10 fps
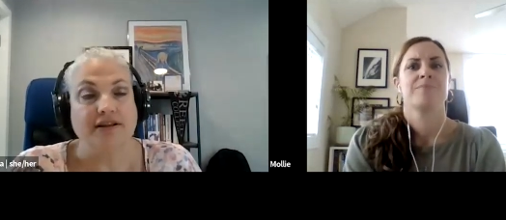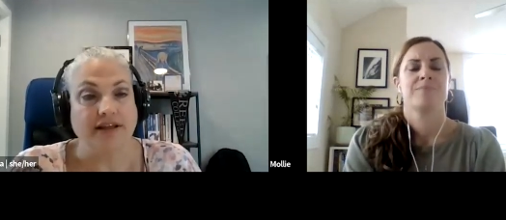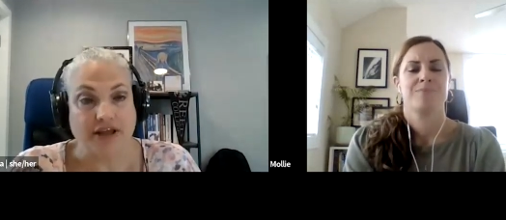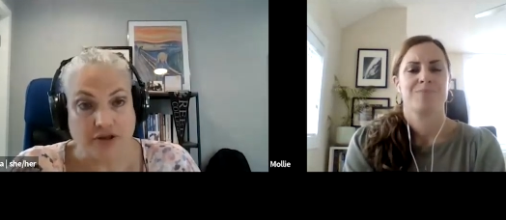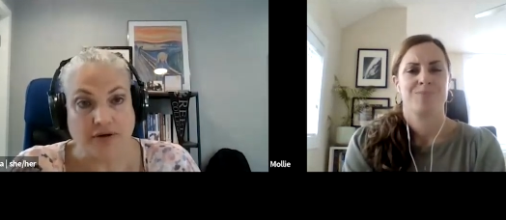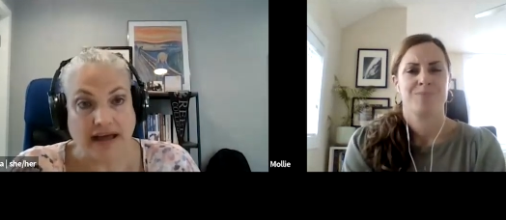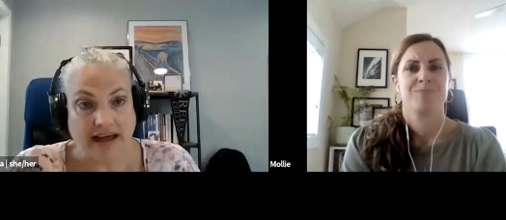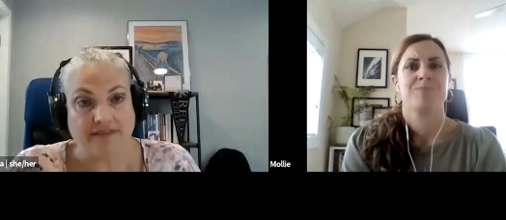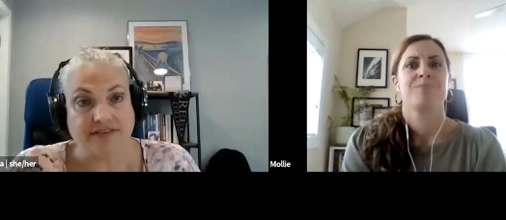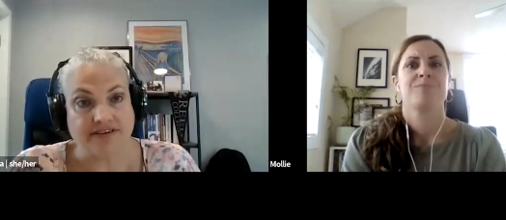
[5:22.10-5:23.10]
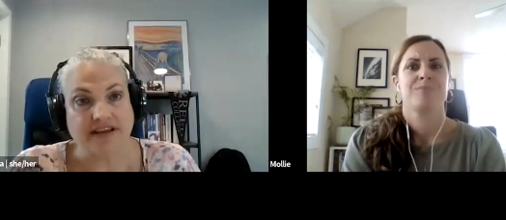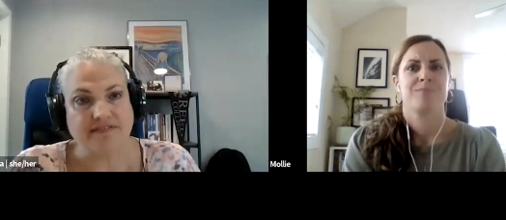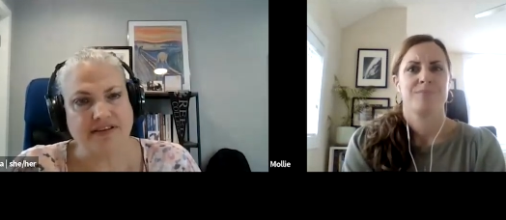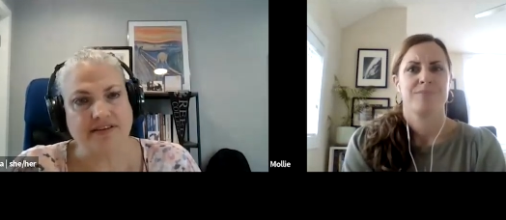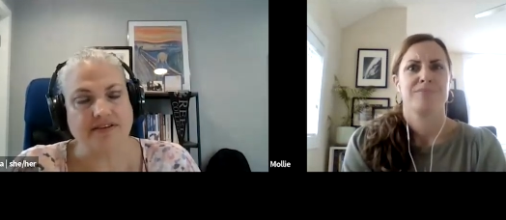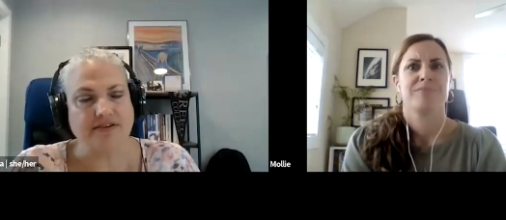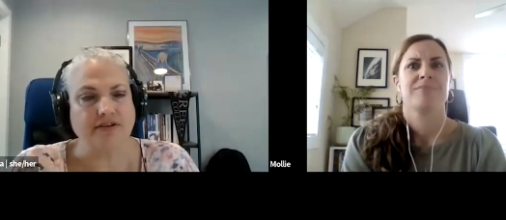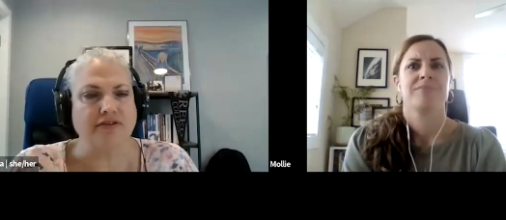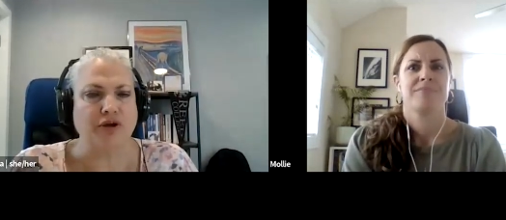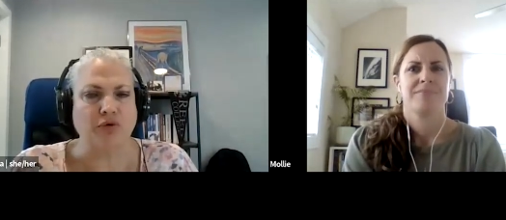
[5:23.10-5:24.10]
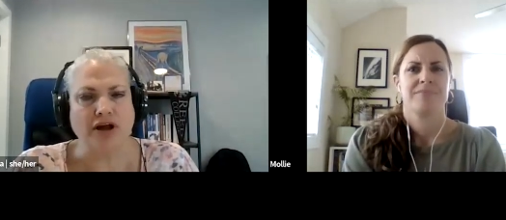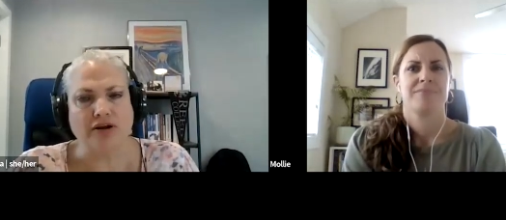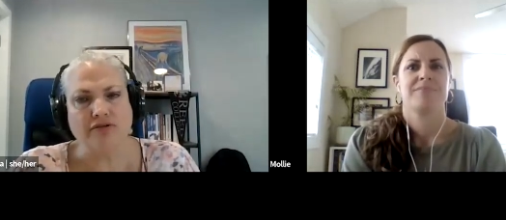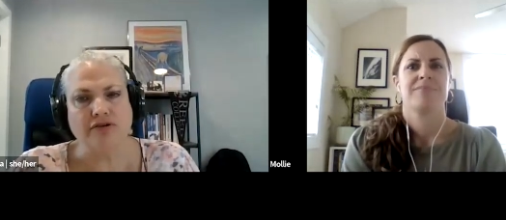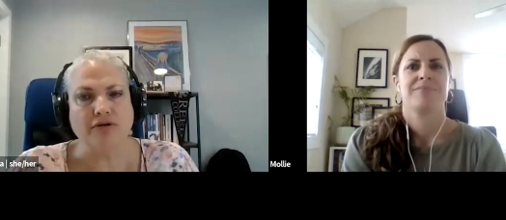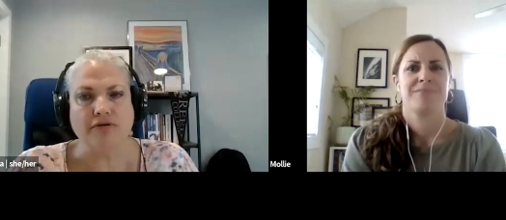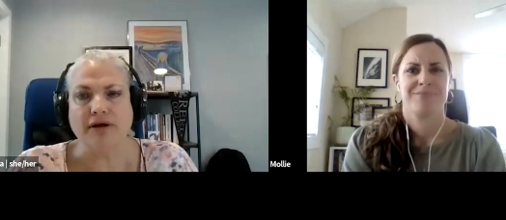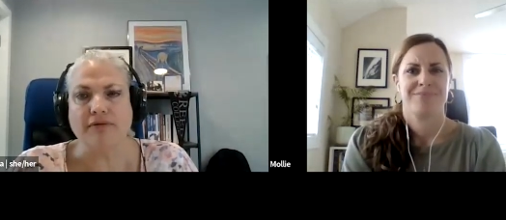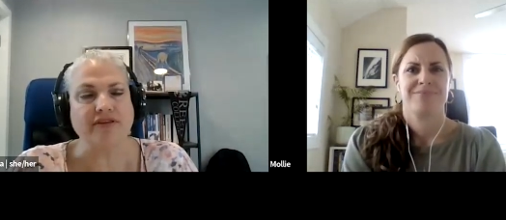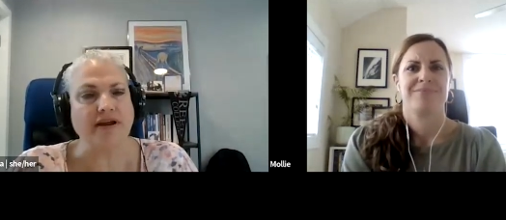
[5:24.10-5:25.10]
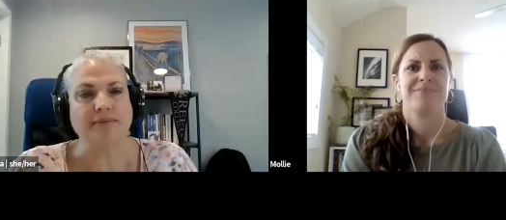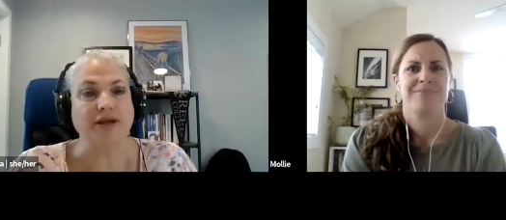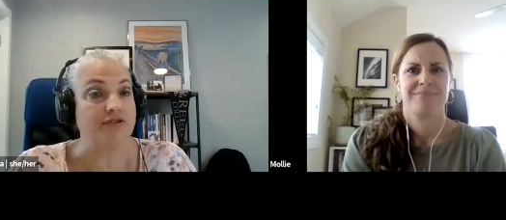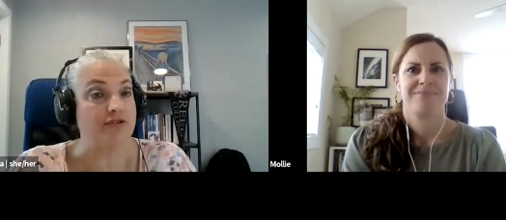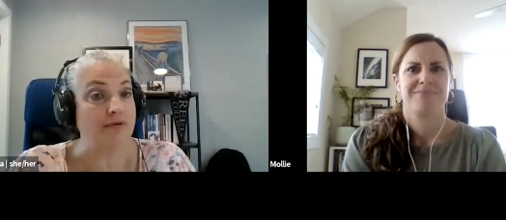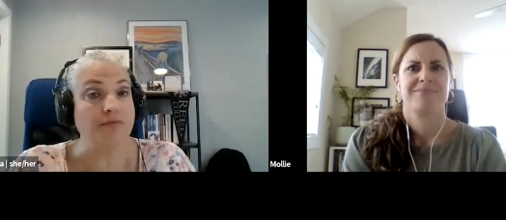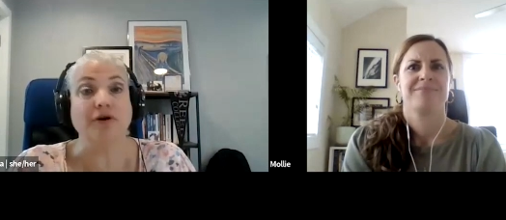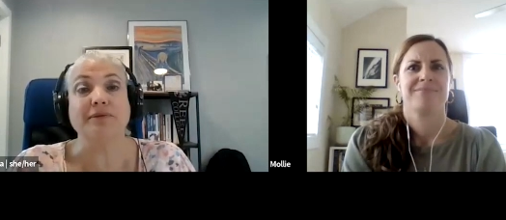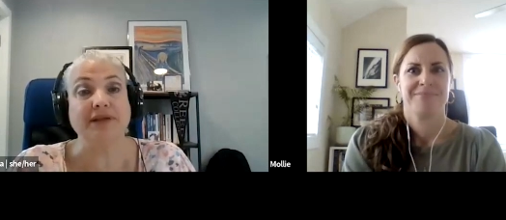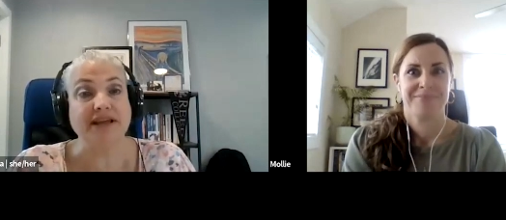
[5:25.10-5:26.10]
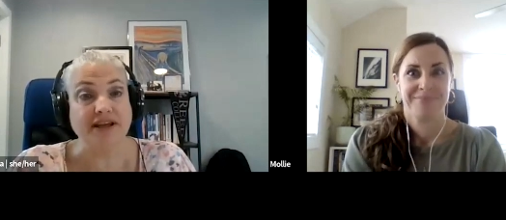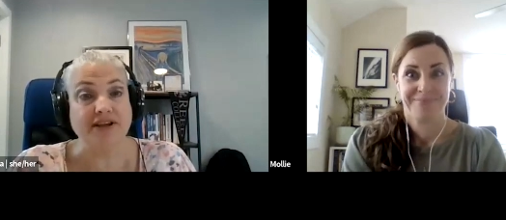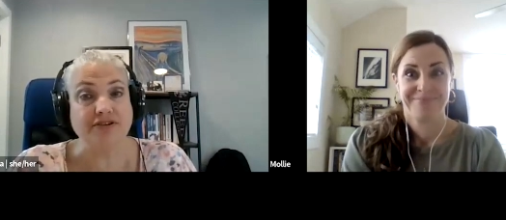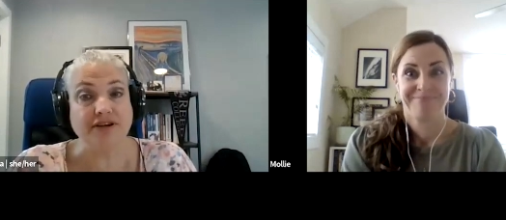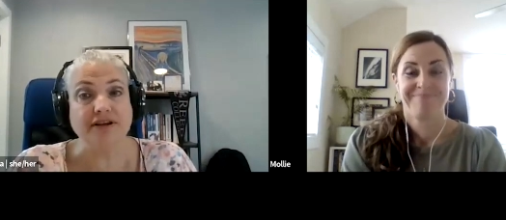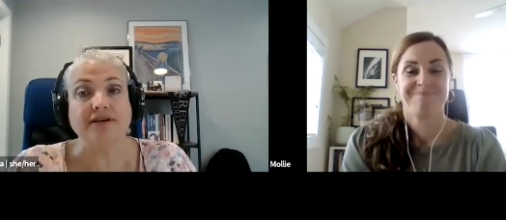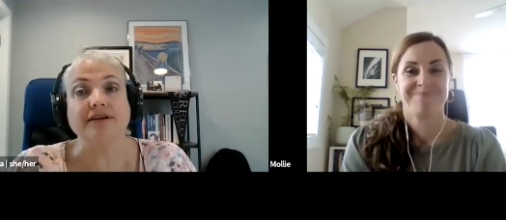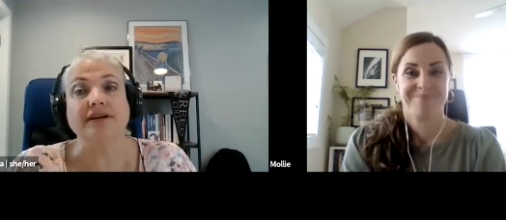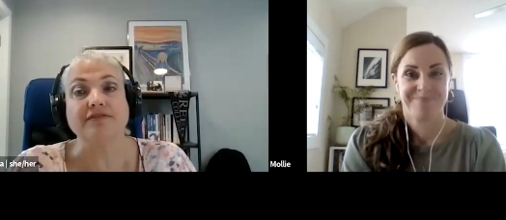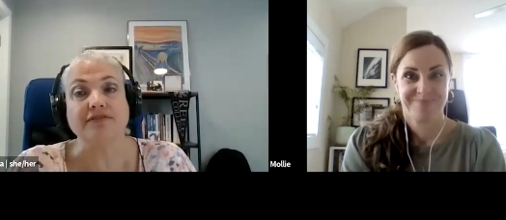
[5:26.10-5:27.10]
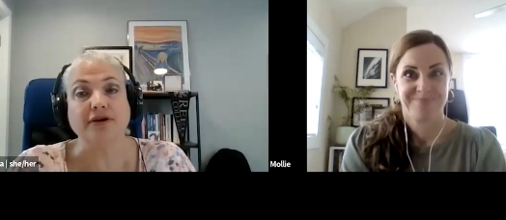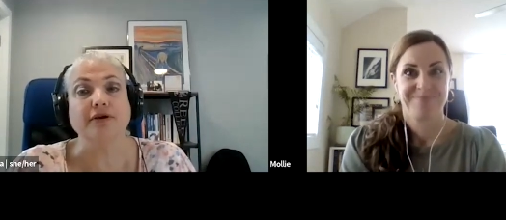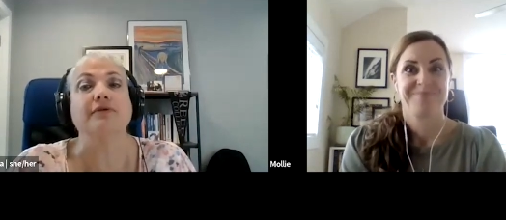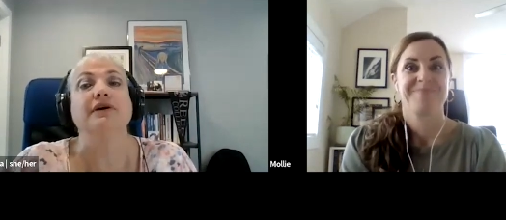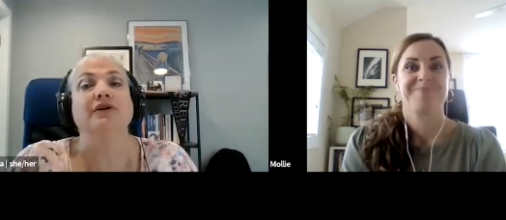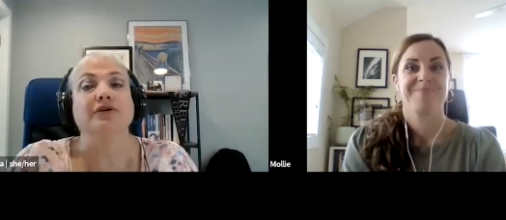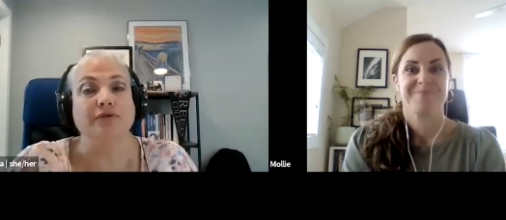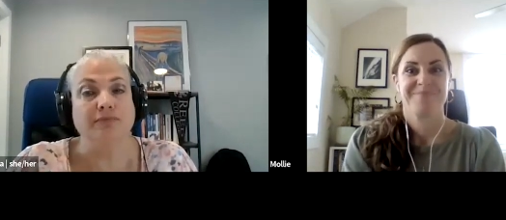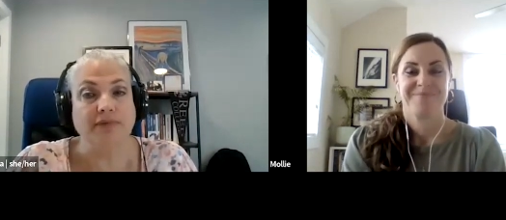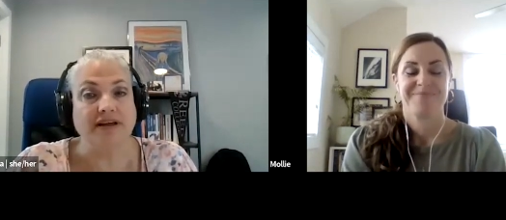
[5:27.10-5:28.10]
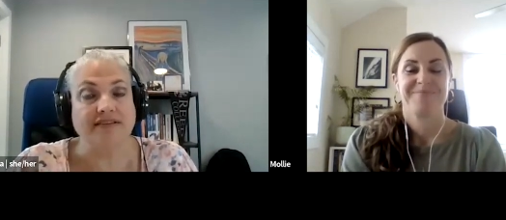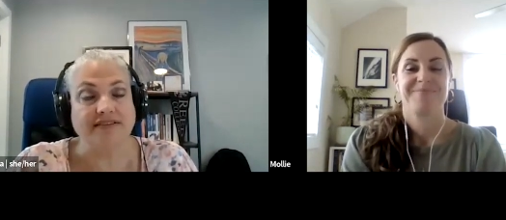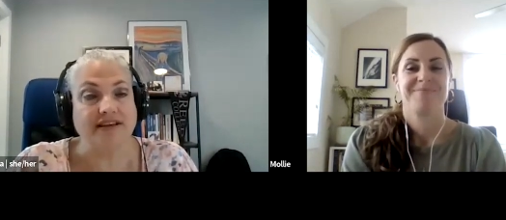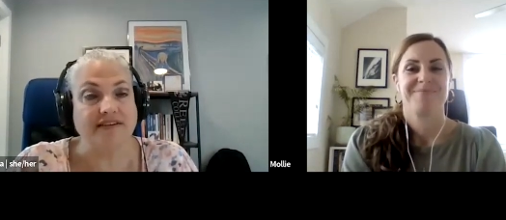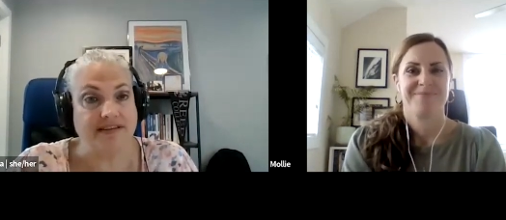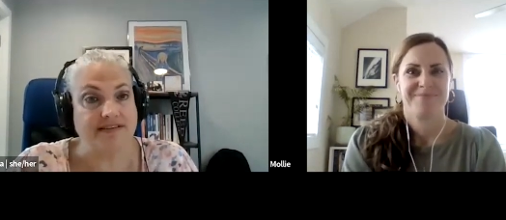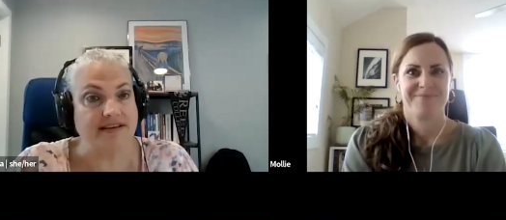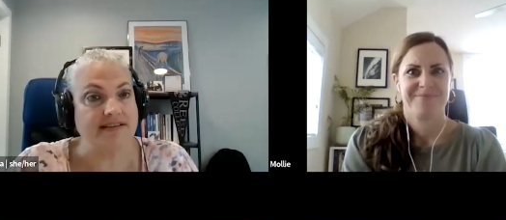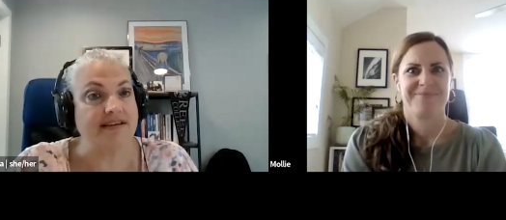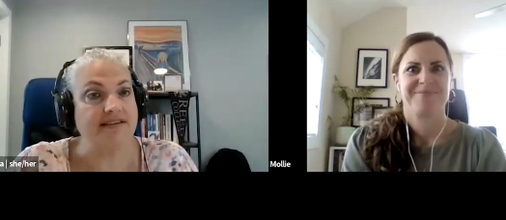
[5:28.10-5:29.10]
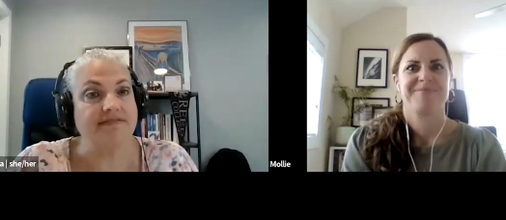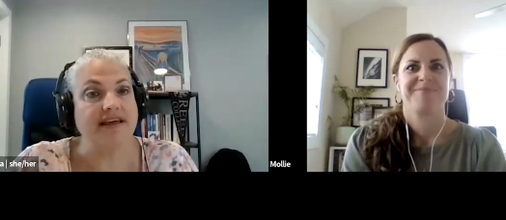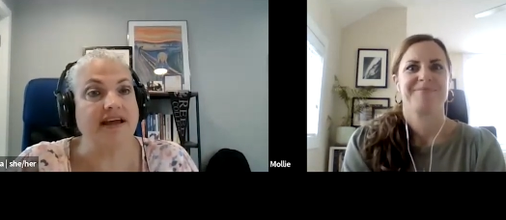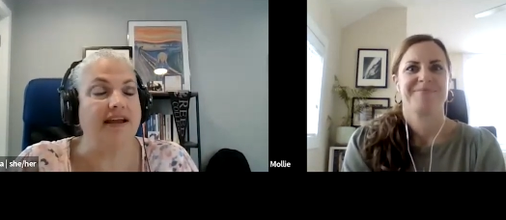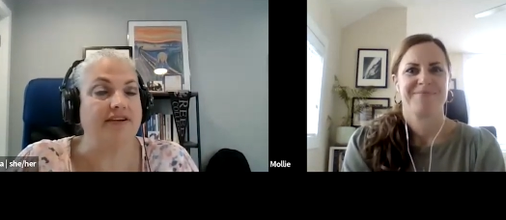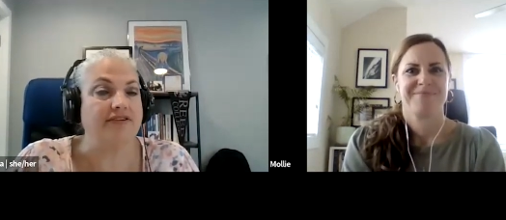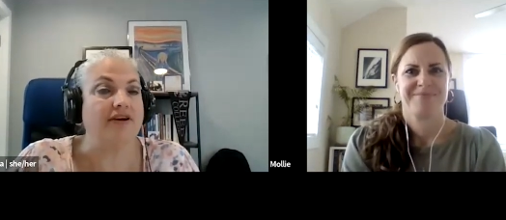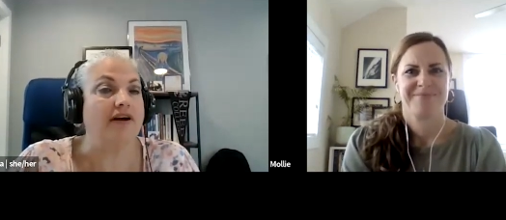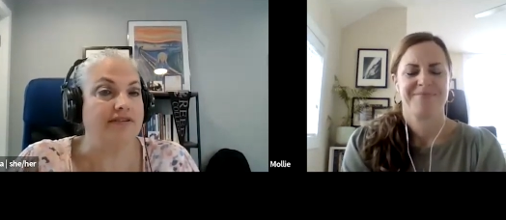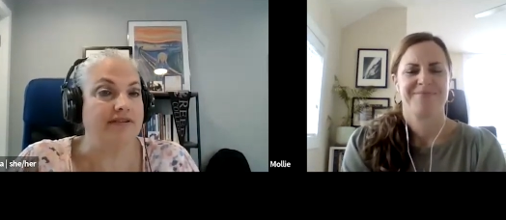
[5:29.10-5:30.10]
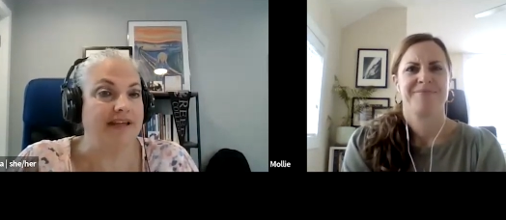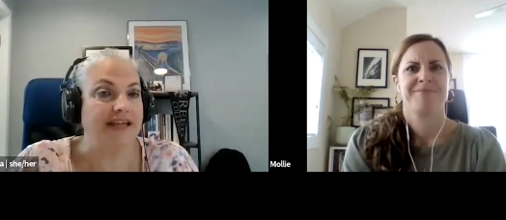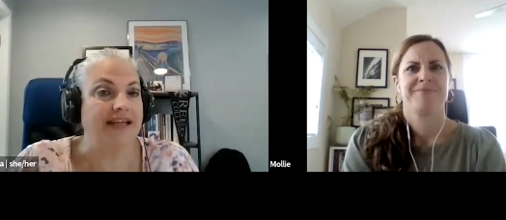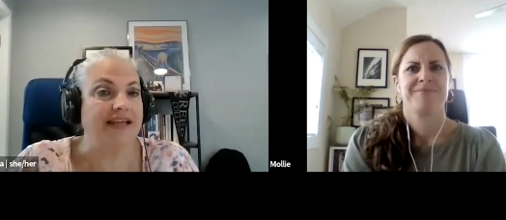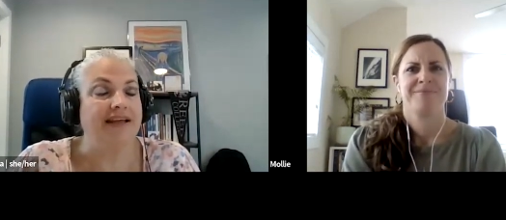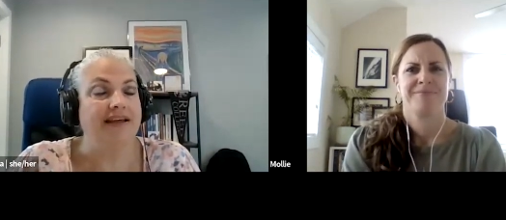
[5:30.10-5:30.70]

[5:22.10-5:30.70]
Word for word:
Speaker 1: like you have to take physics. And he's like, Well, I don't know. I was, and I'm like, Do you want to be an engineer? If so, you must take physics. And if they hadn't talked to me,